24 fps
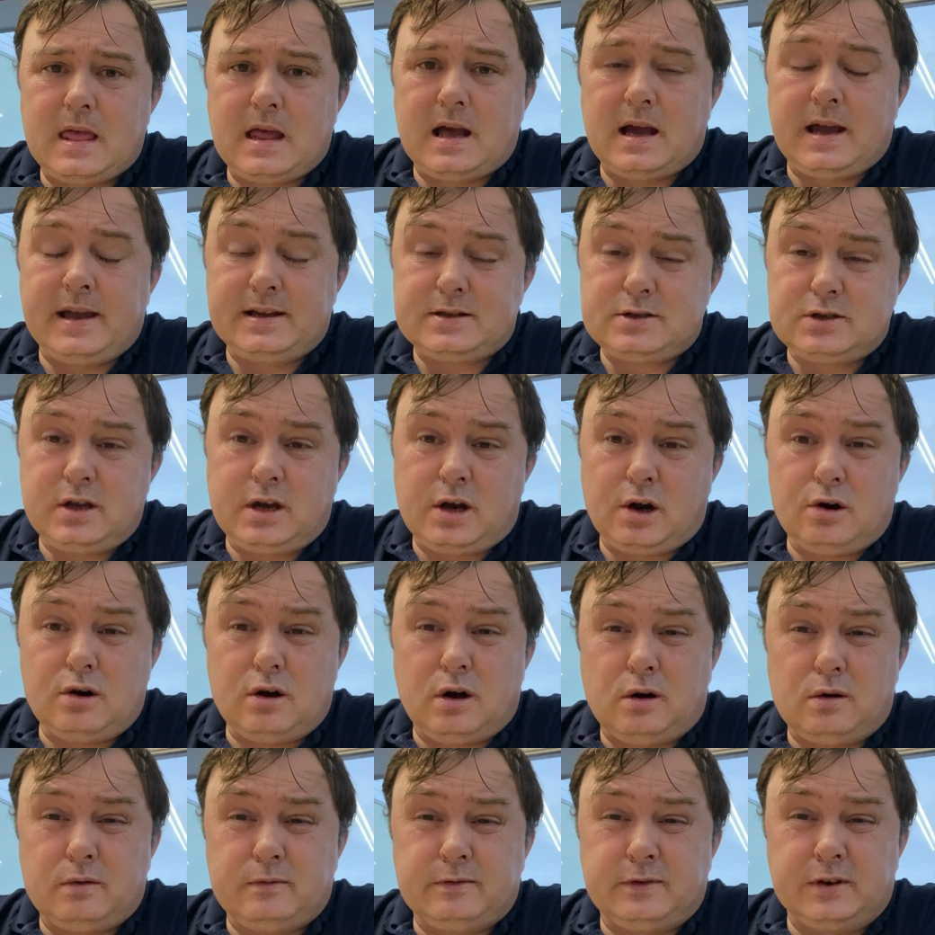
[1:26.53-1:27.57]
I actually got
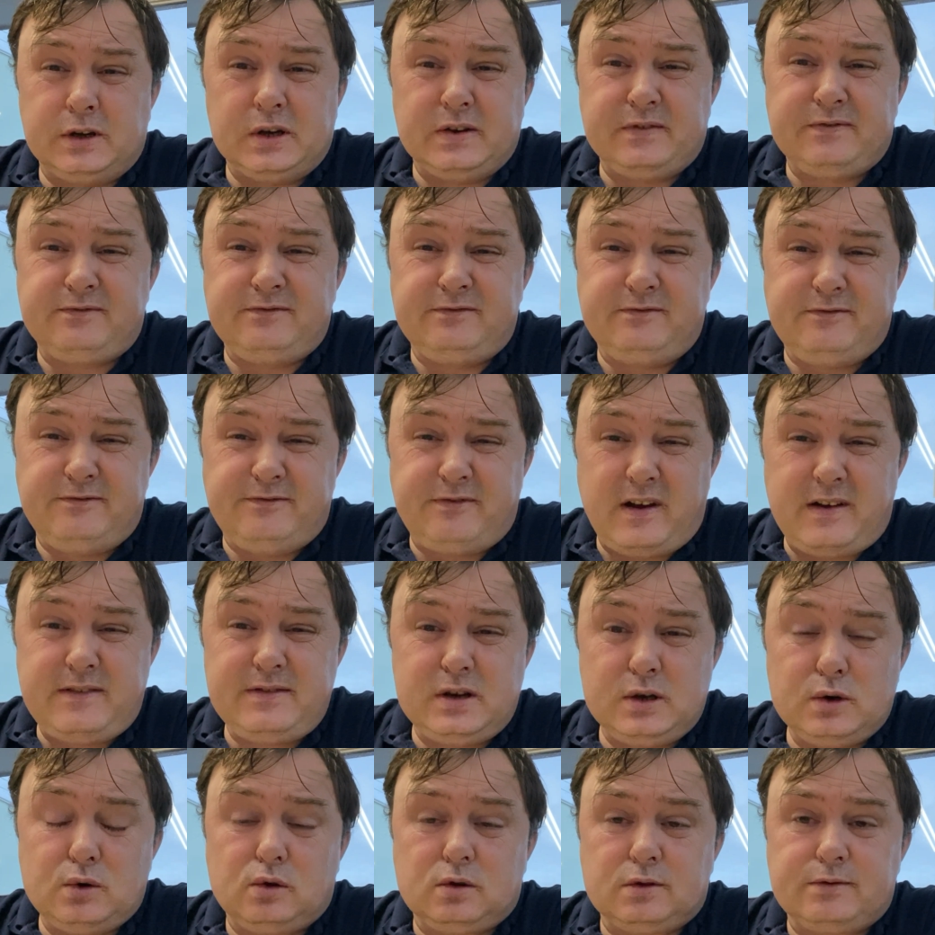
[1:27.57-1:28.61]
out of a
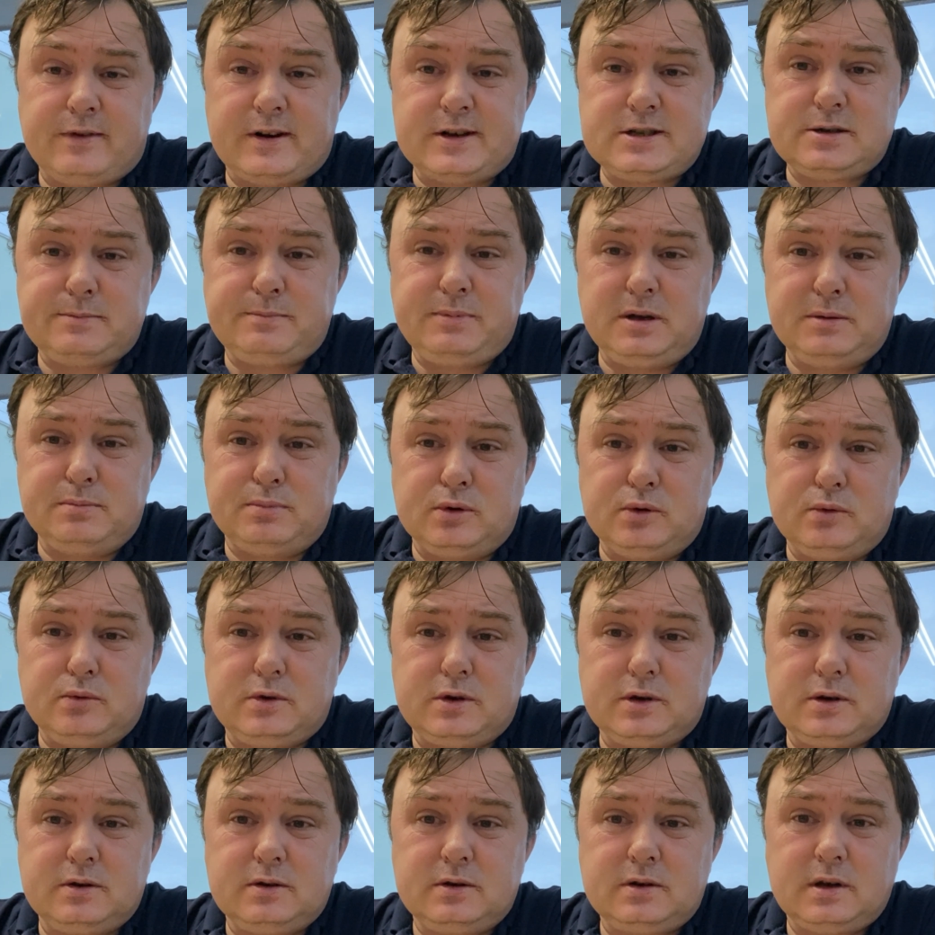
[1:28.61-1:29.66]
very old recipe book
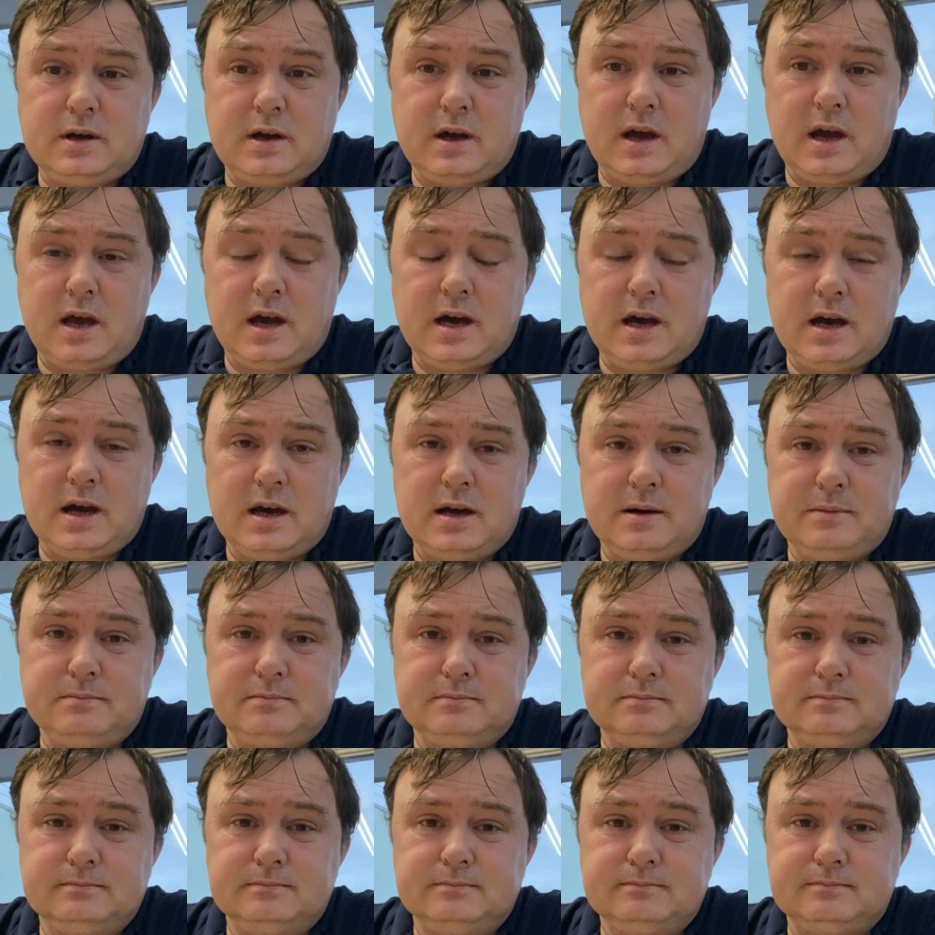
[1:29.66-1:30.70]

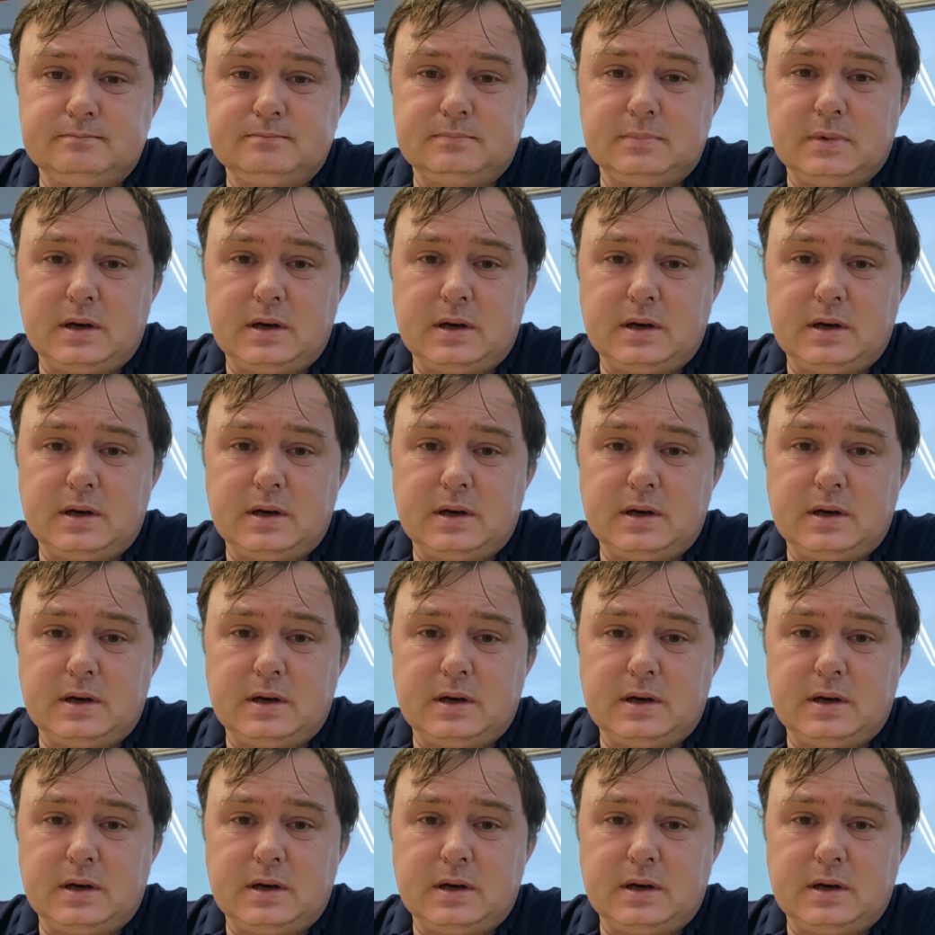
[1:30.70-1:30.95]
um,